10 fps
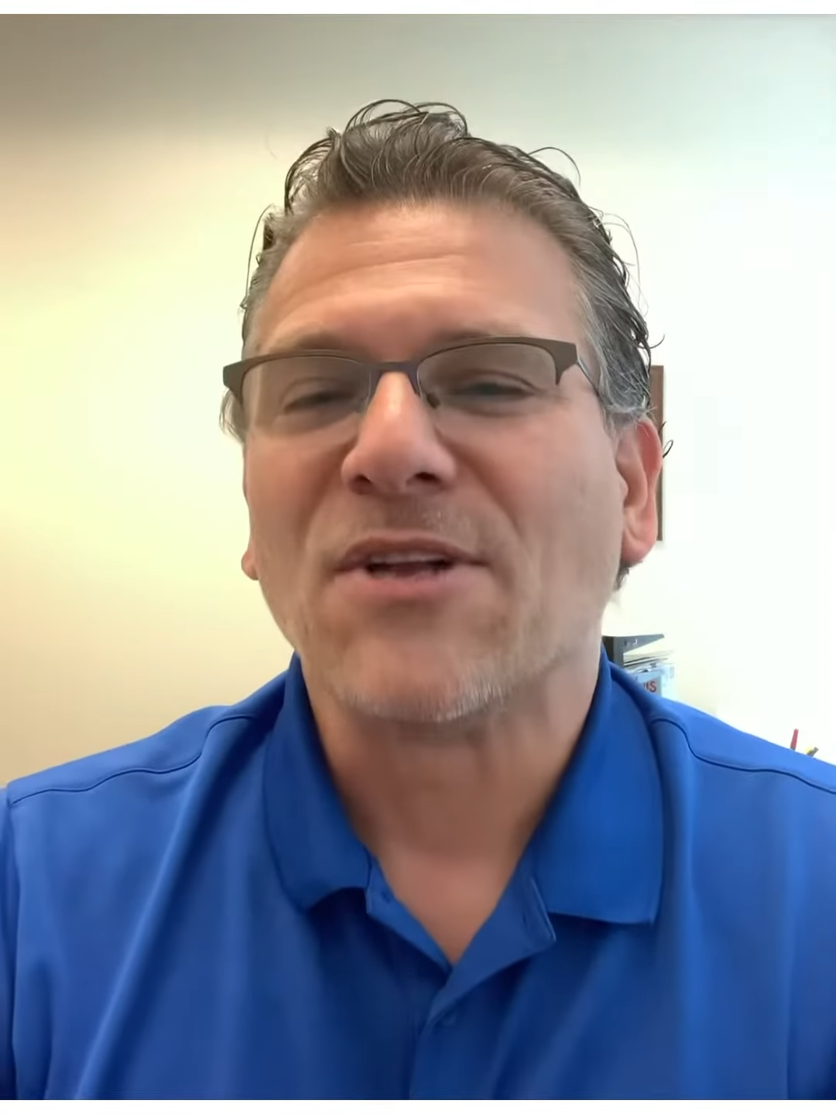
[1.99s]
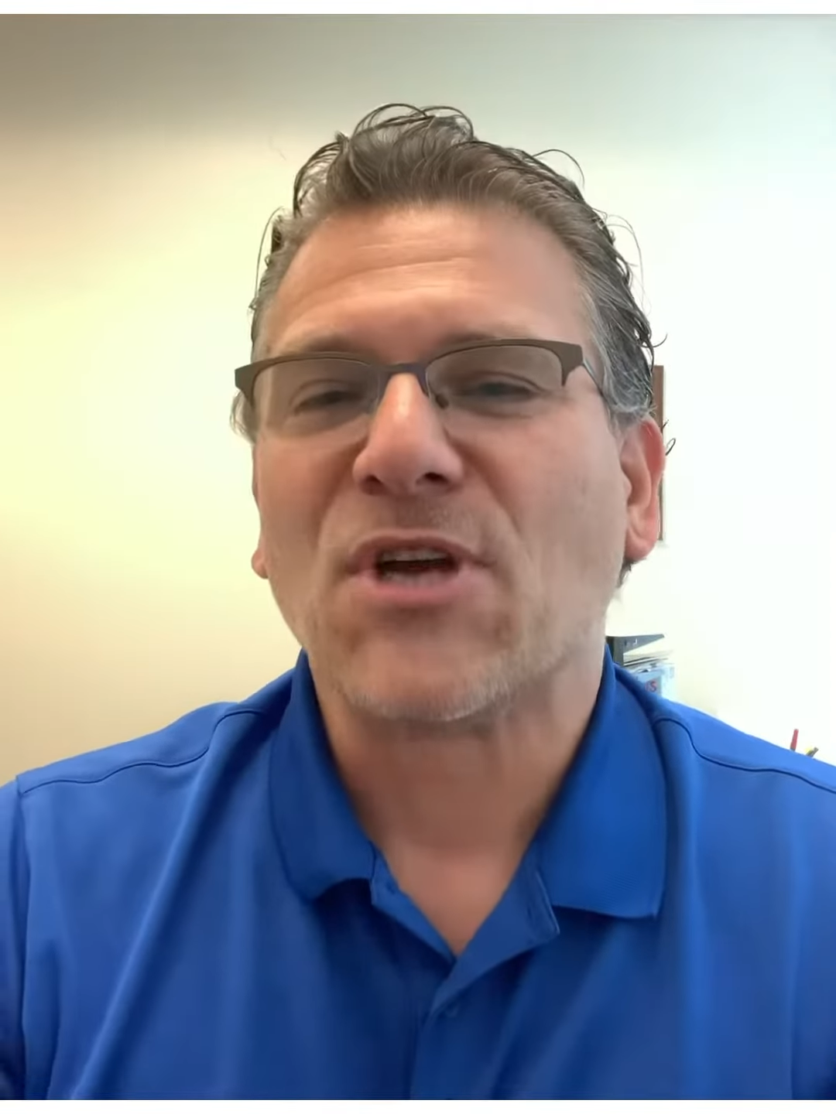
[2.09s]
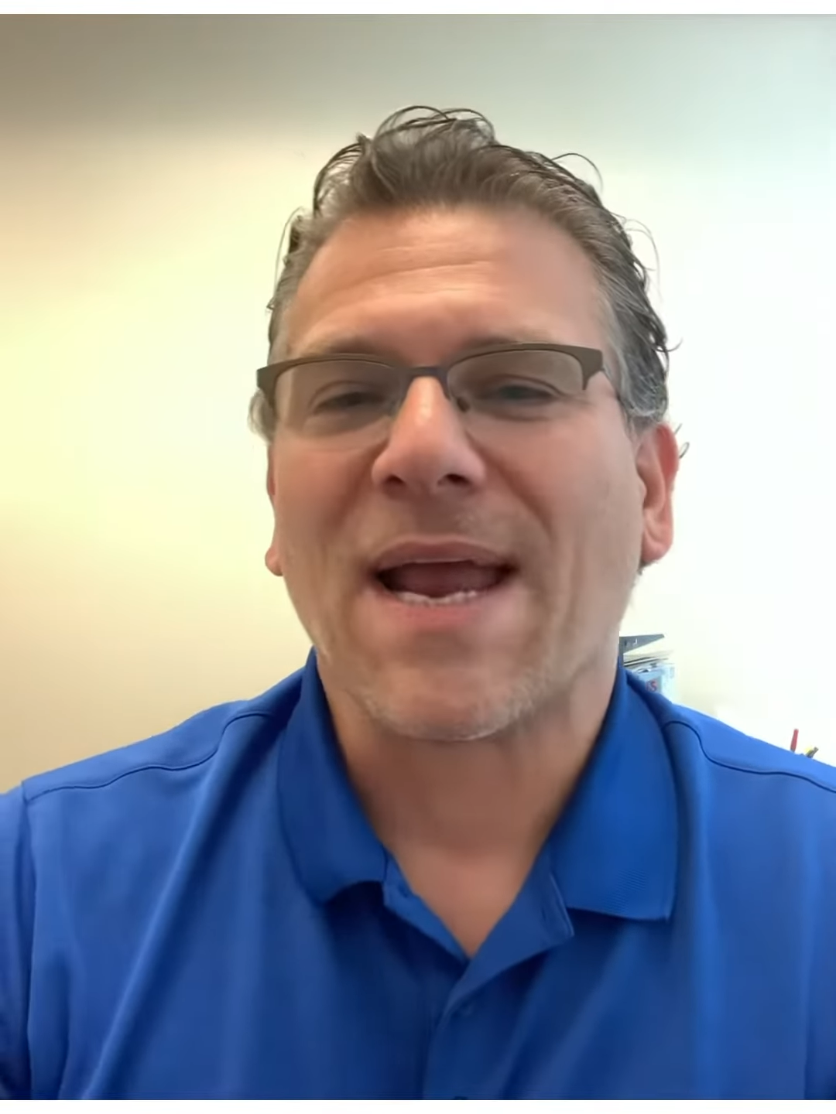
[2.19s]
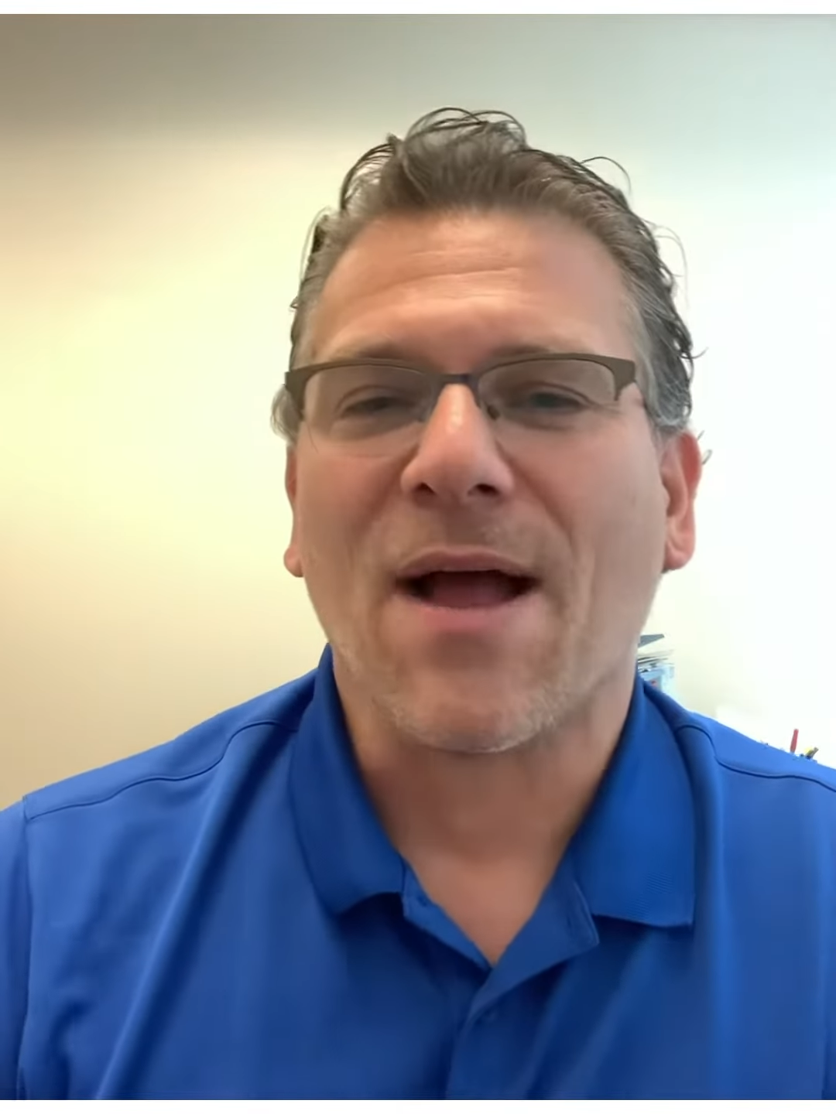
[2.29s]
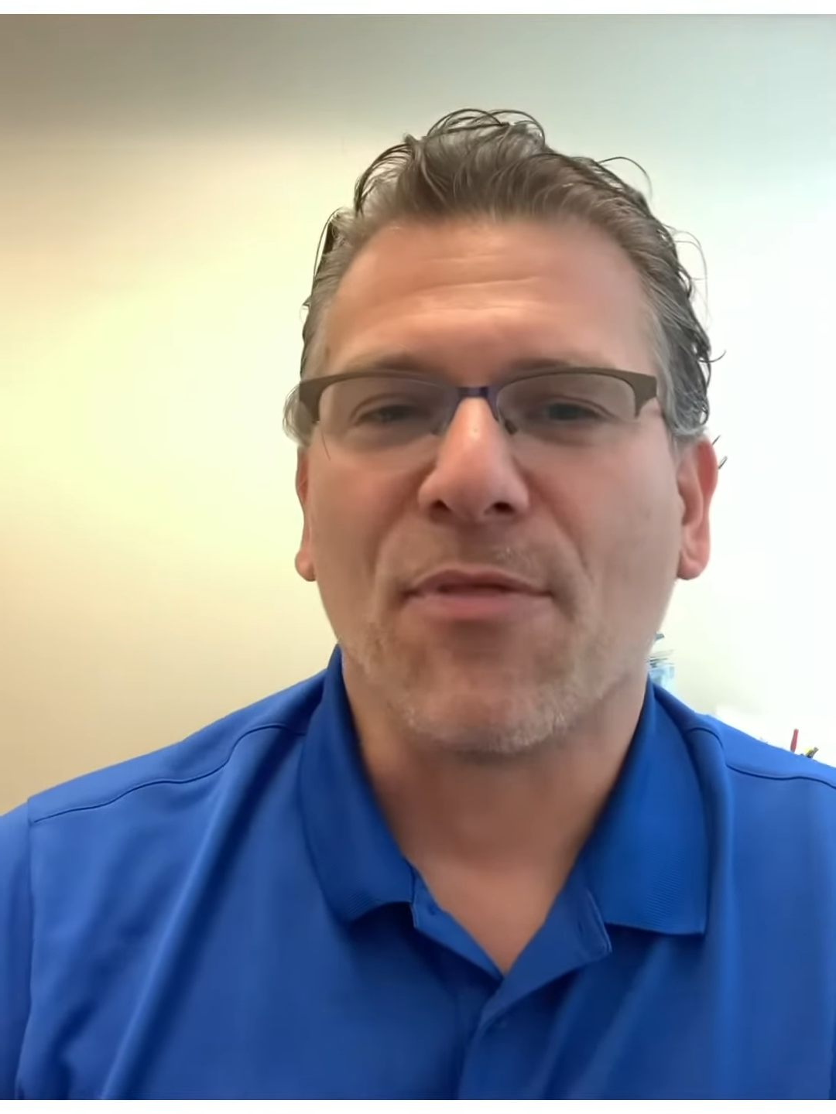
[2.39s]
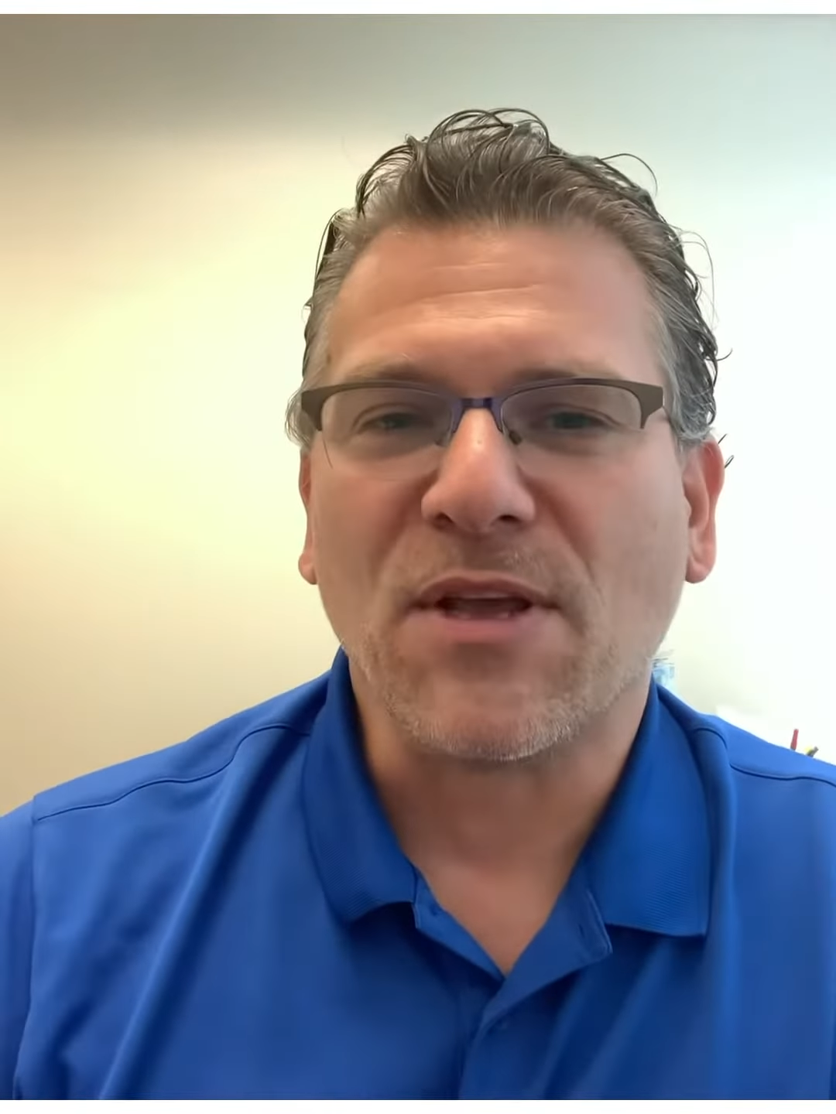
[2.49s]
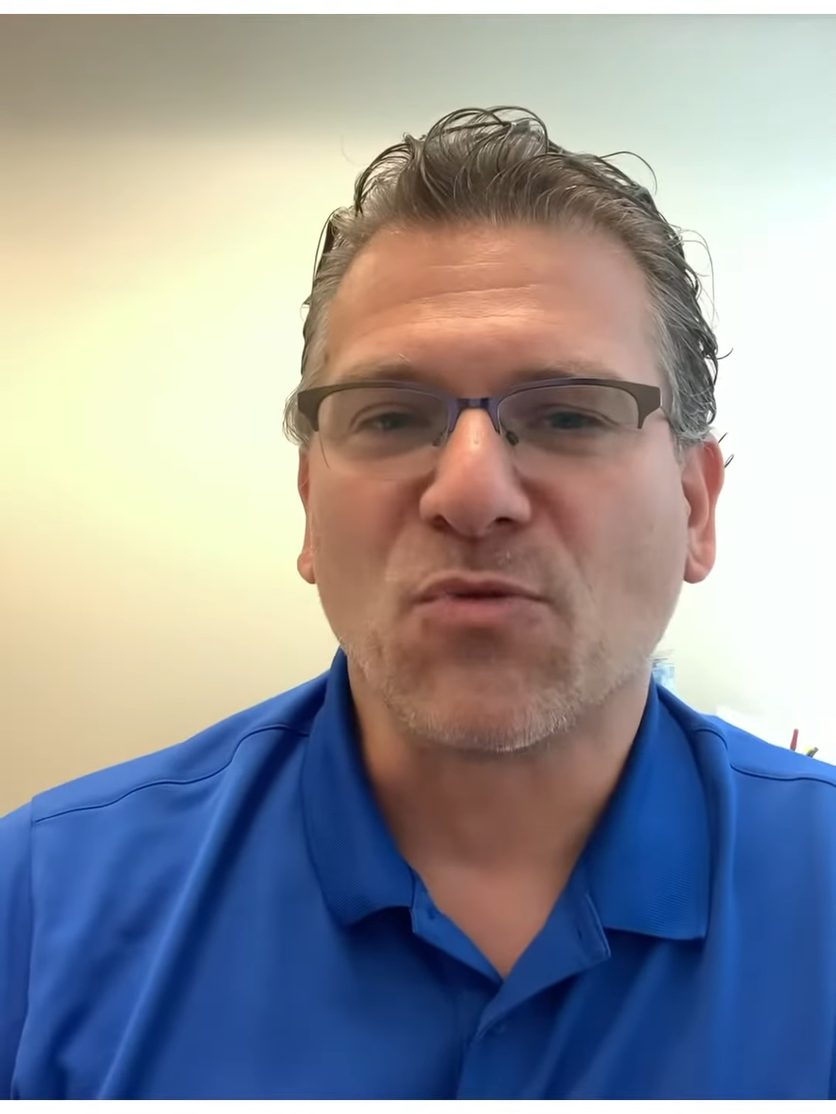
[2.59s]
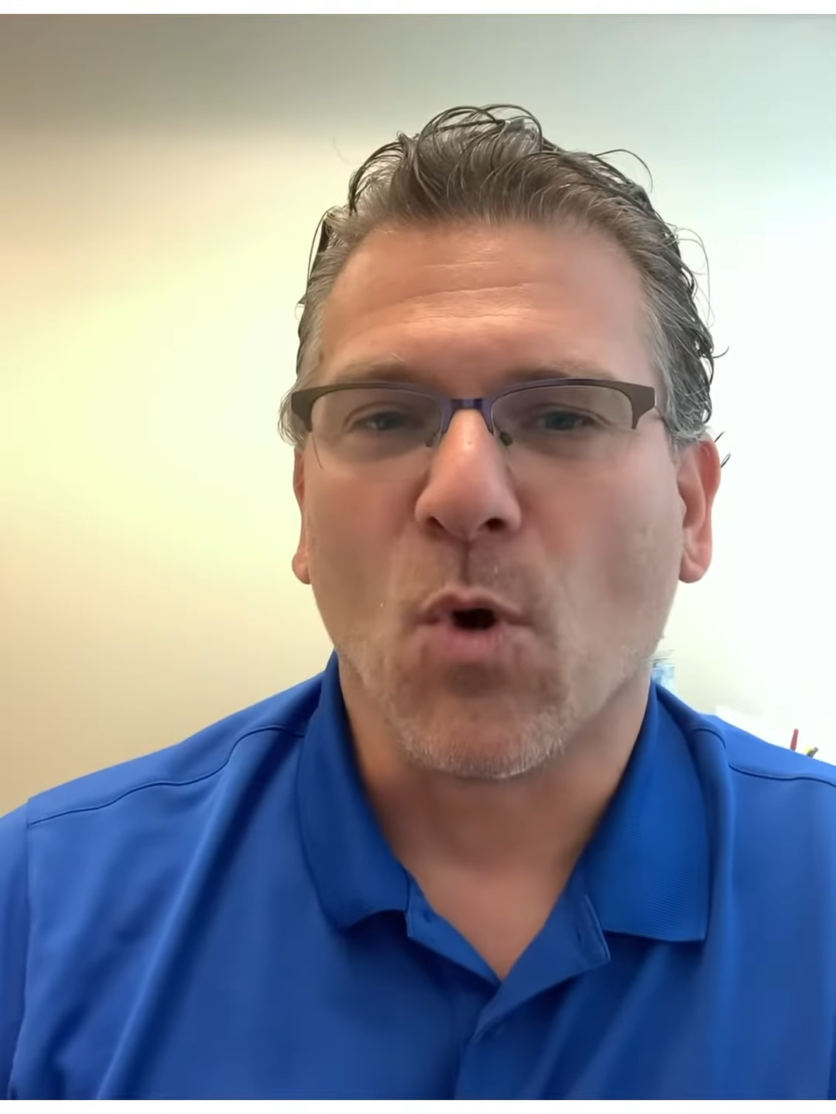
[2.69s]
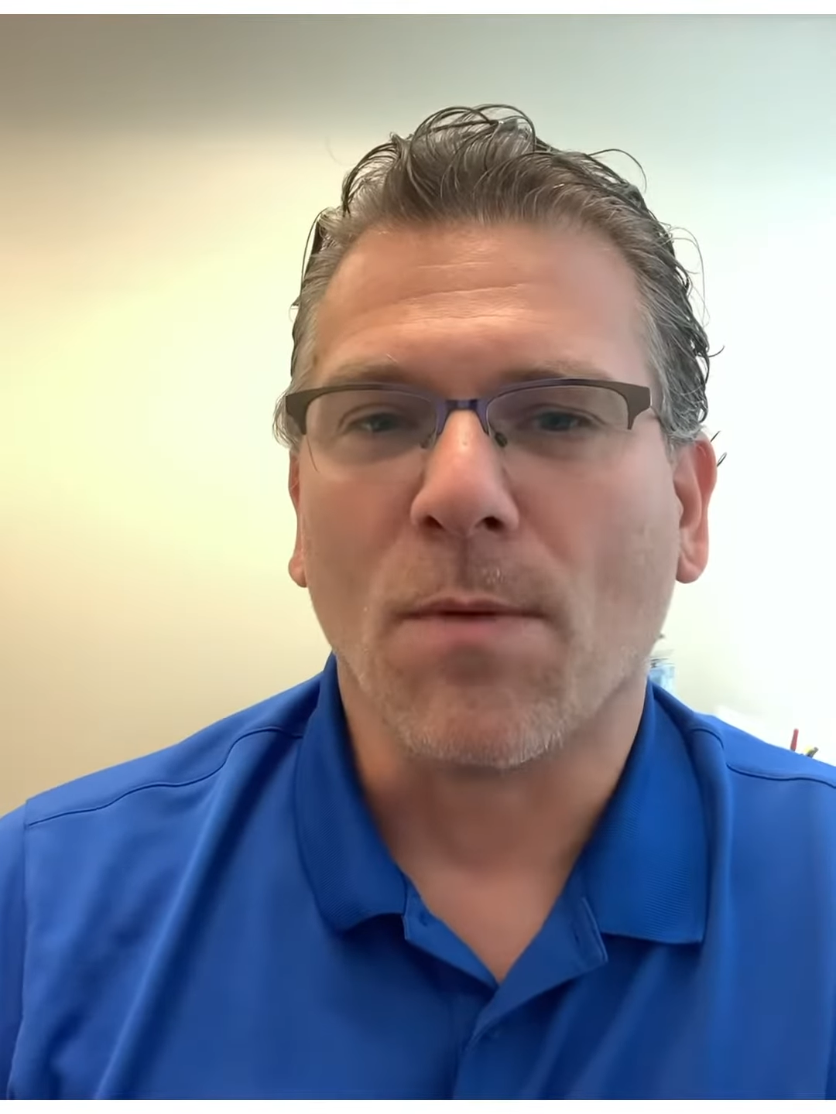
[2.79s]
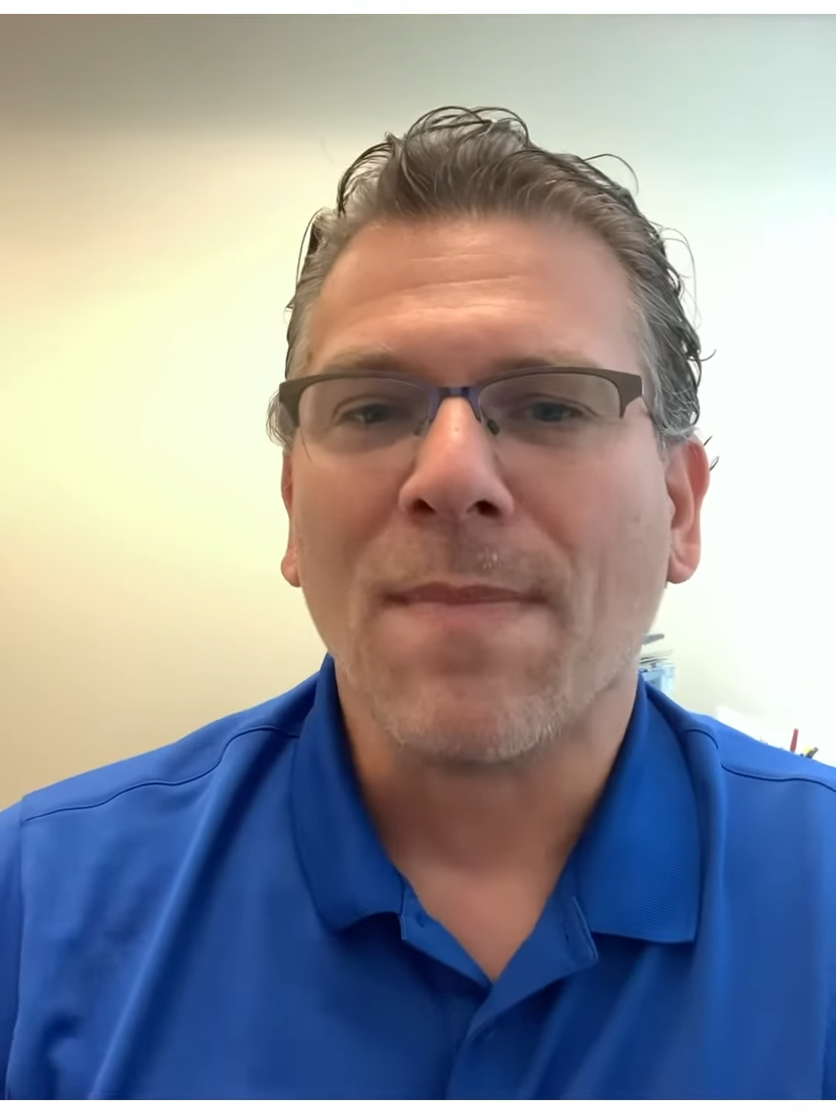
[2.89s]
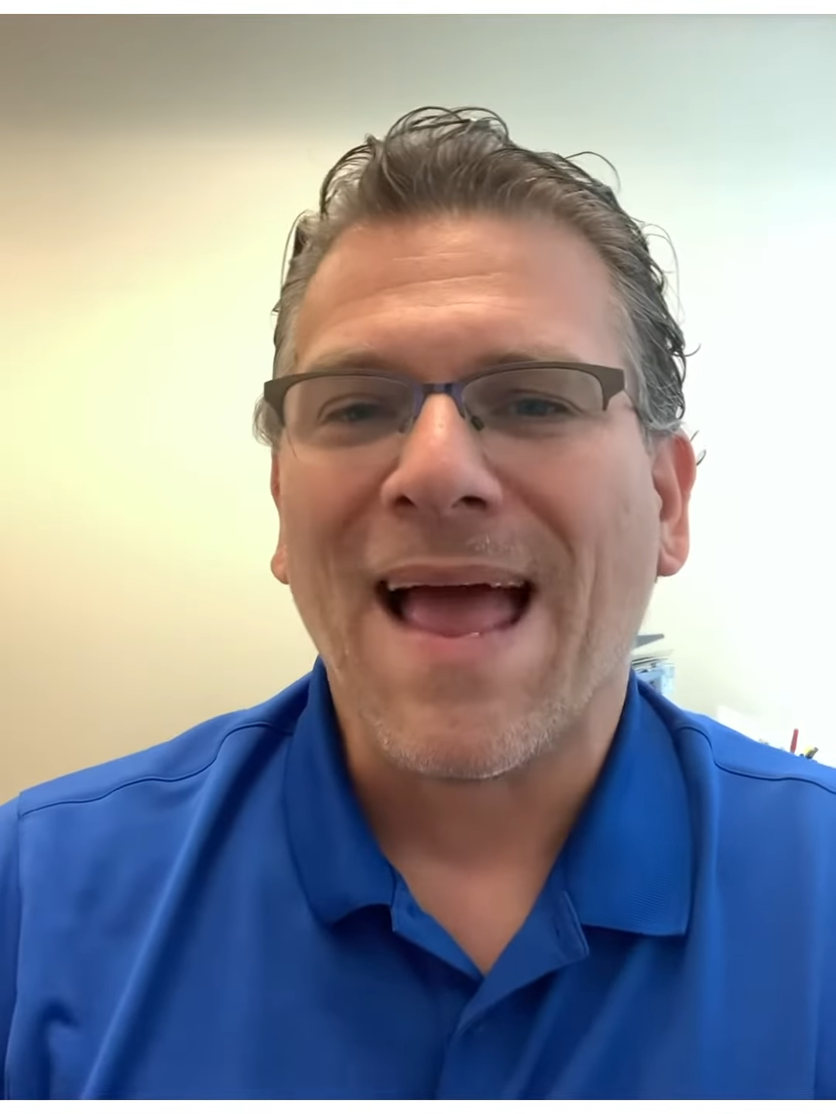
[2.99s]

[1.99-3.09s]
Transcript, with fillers: check out this one.